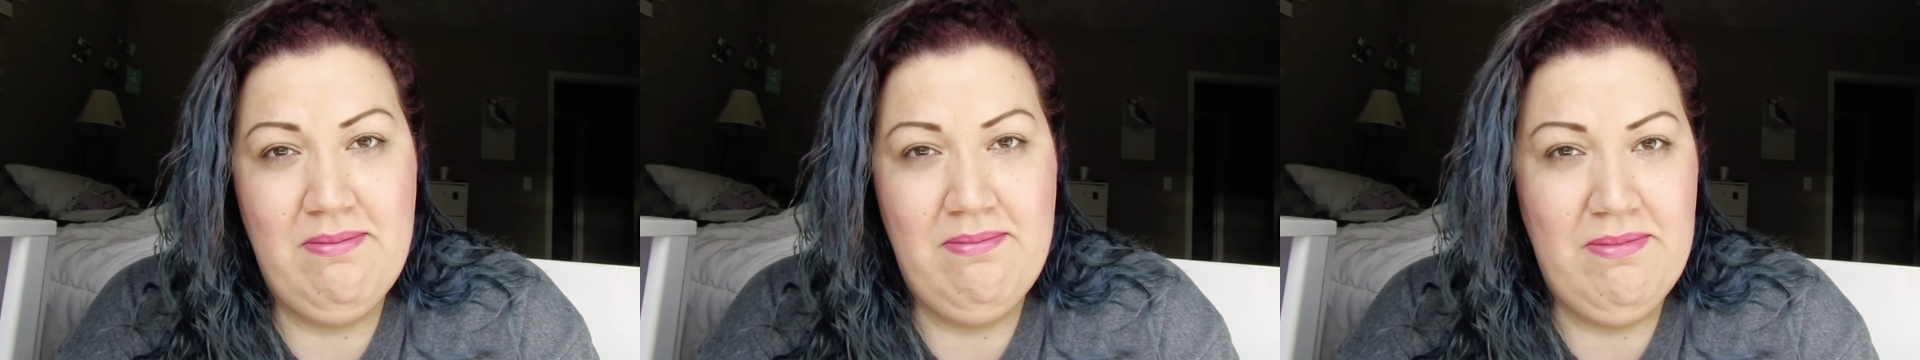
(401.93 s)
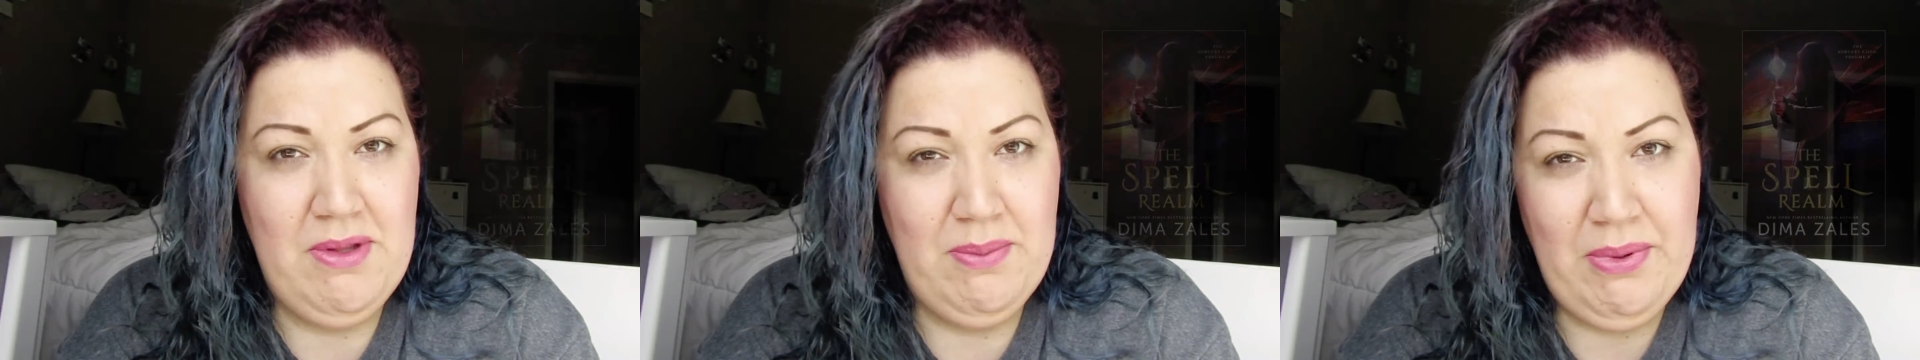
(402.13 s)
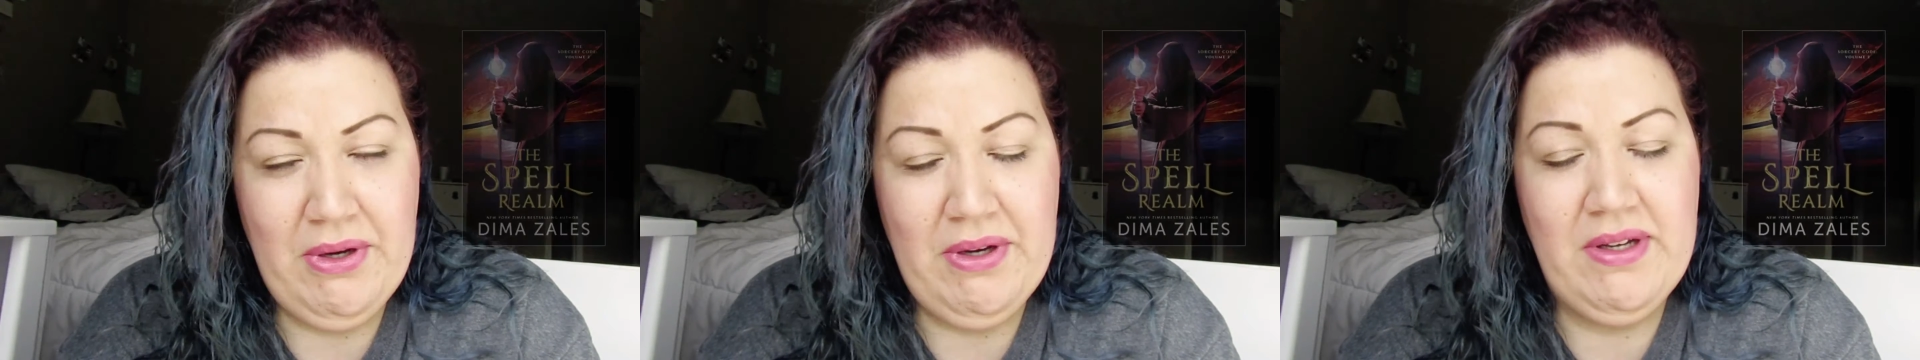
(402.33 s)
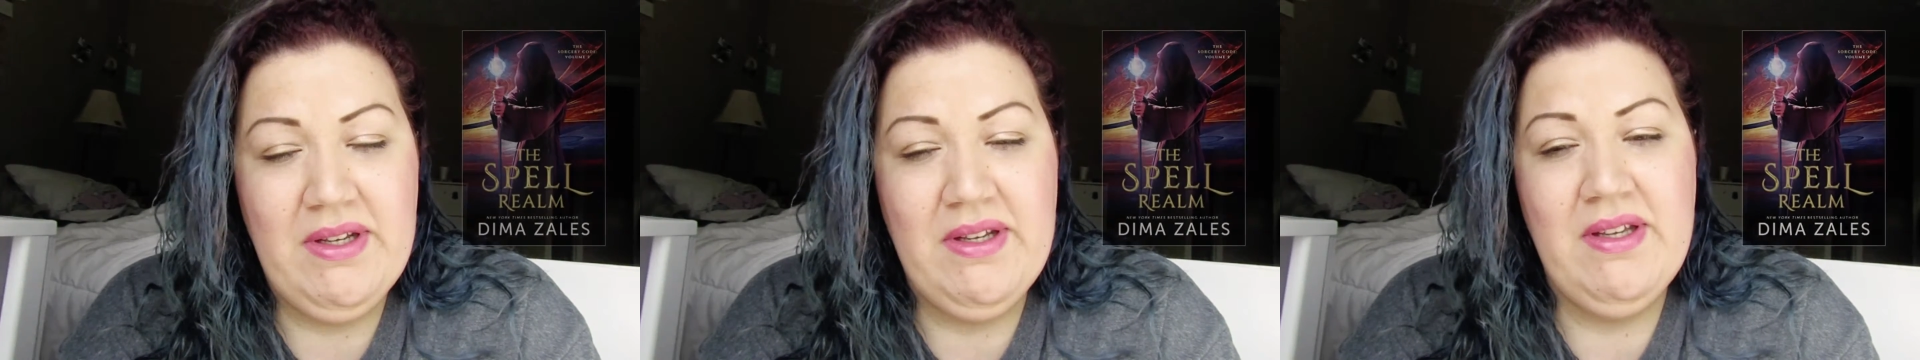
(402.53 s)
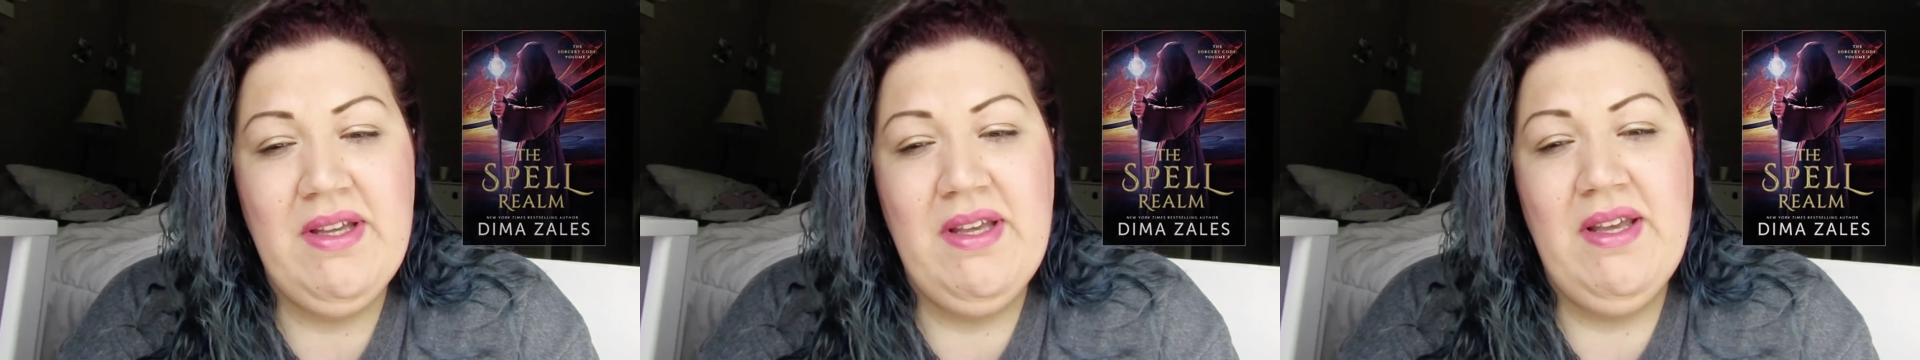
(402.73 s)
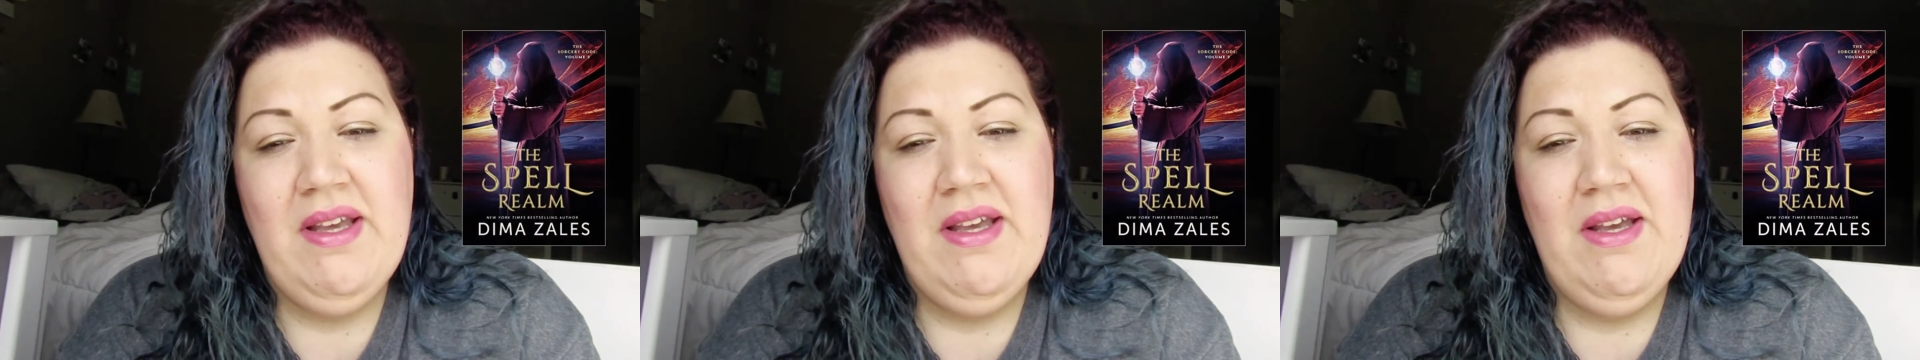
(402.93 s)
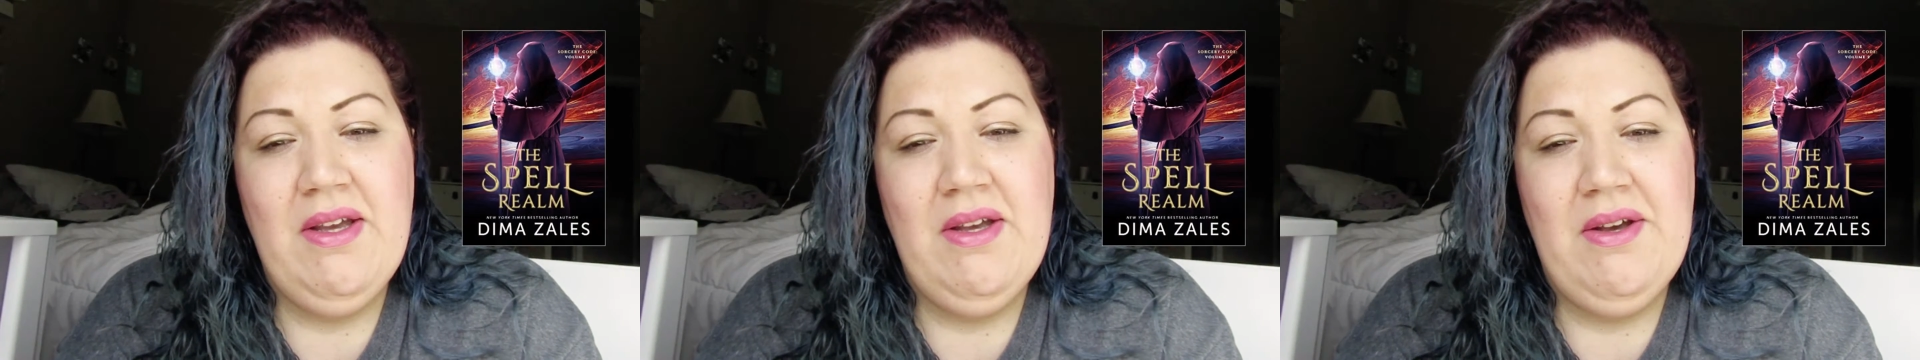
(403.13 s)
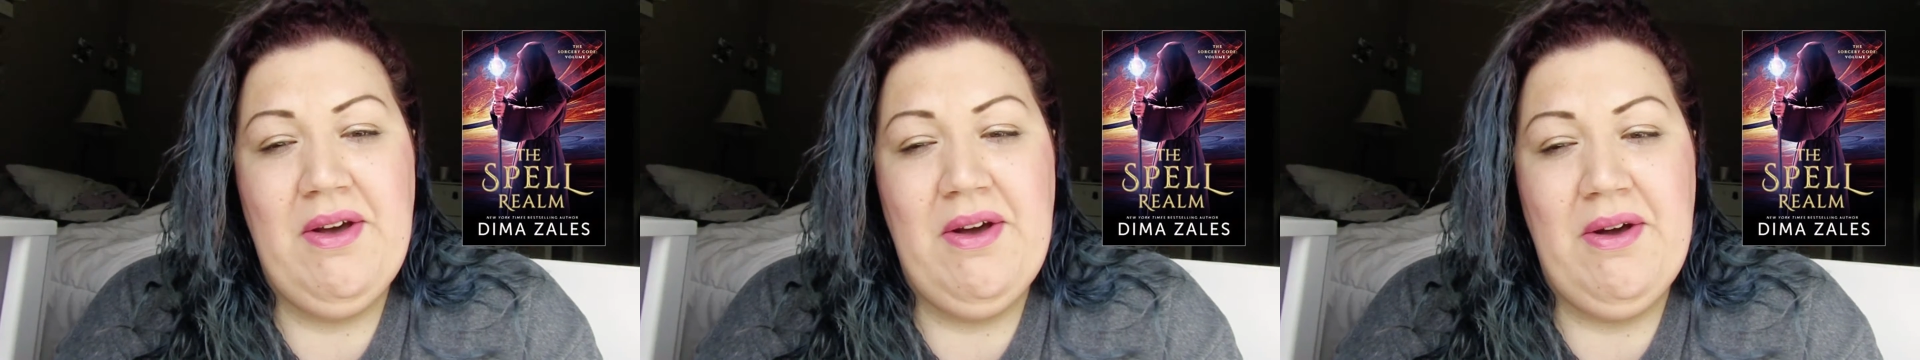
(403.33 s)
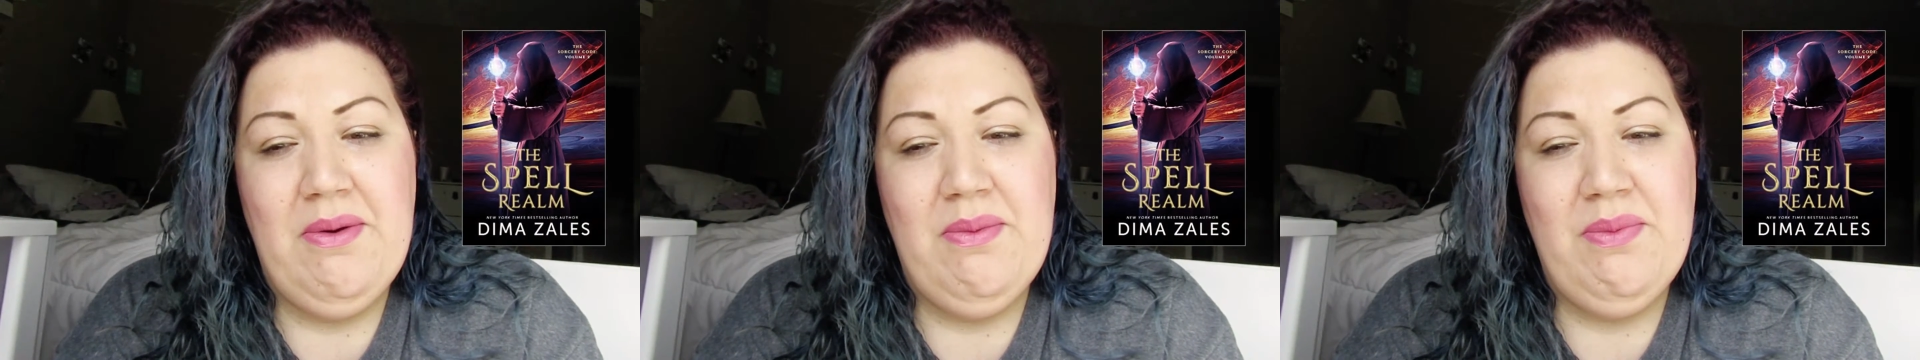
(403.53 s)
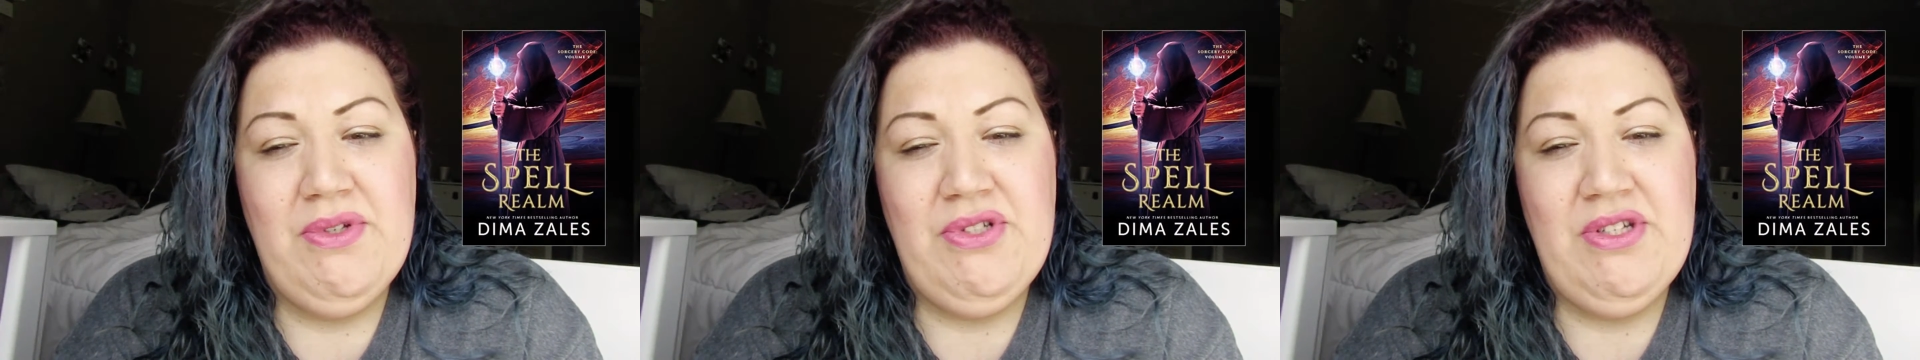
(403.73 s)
the book, with